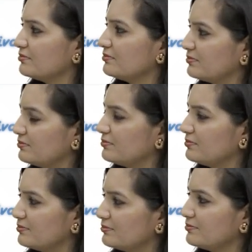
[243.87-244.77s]

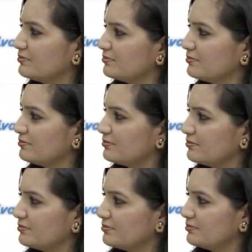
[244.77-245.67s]

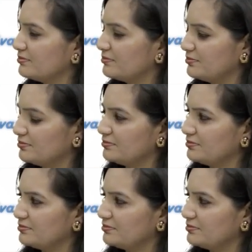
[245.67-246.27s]
No words are spoken by the person on screen.